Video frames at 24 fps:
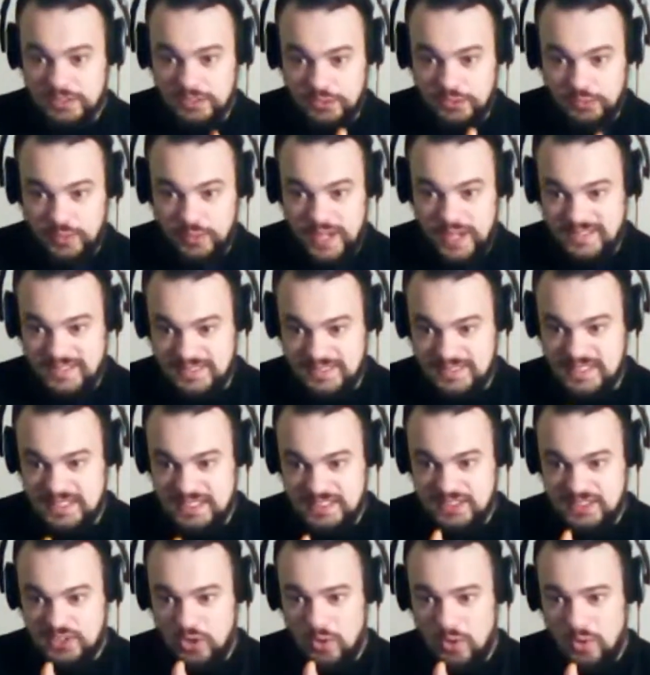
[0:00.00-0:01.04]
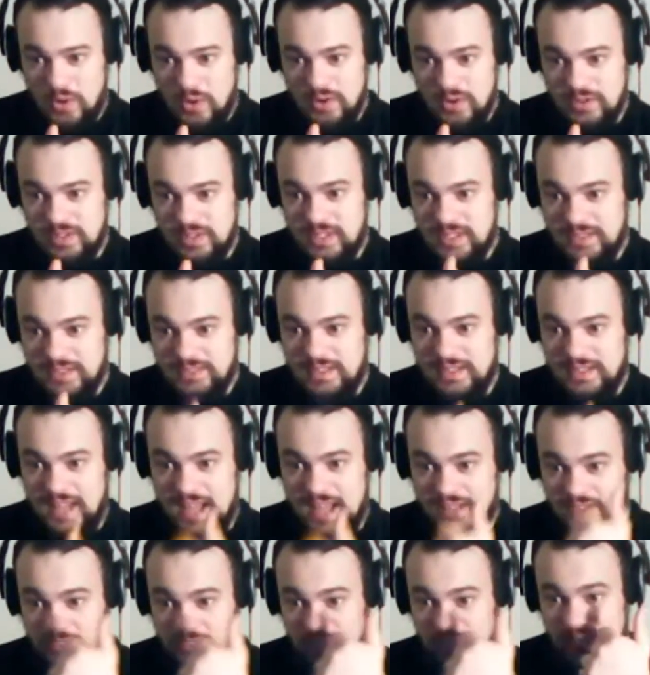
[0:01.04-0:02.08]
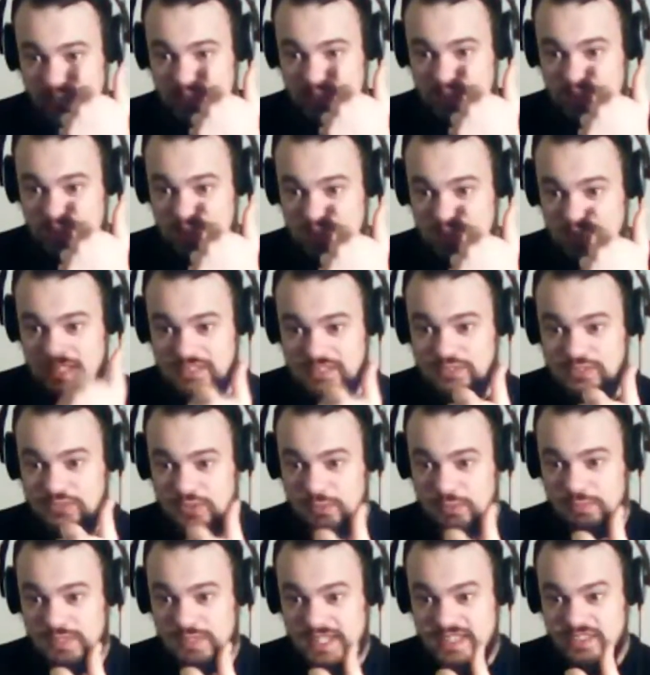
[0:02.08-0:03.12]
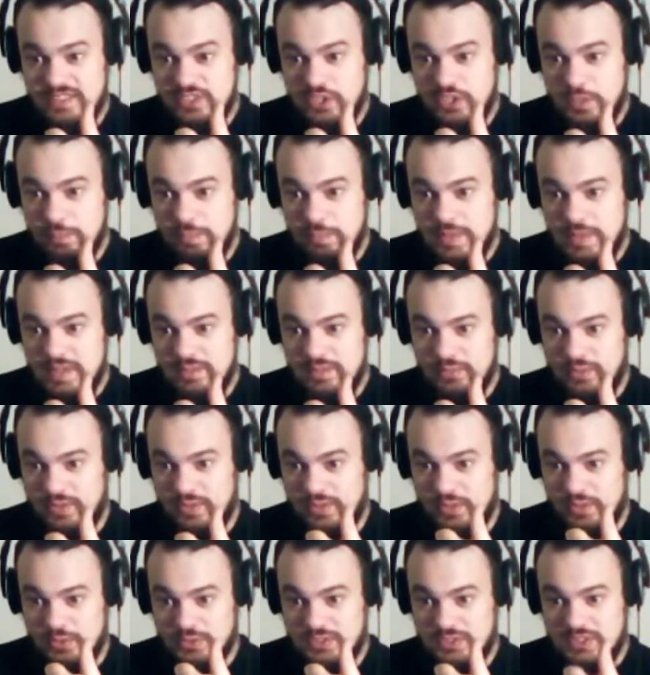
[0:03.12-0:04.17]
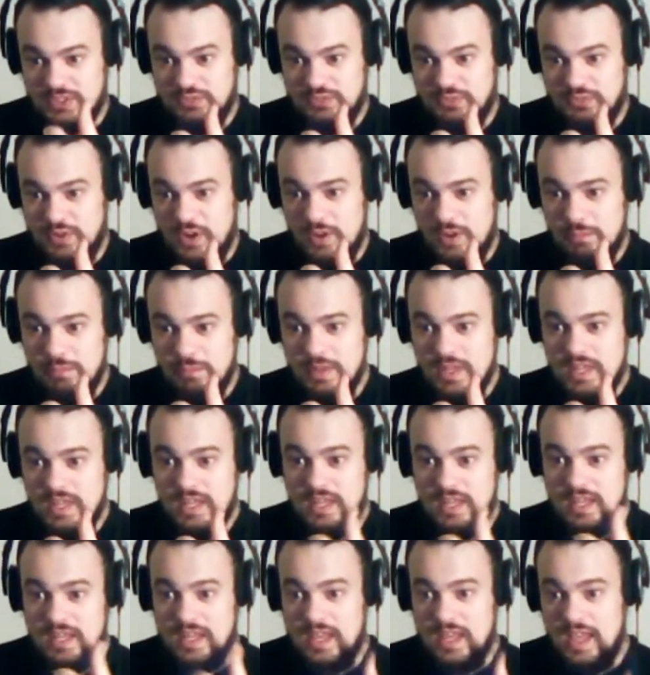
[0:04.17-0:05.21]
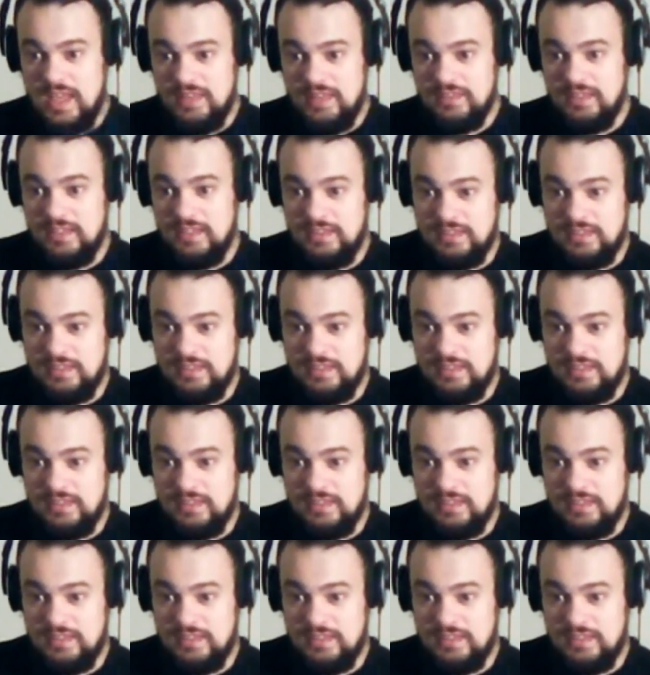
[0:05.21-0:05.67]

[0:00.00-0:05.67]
The Great Discord, that actually is from Linköping, where Ghost is from, and they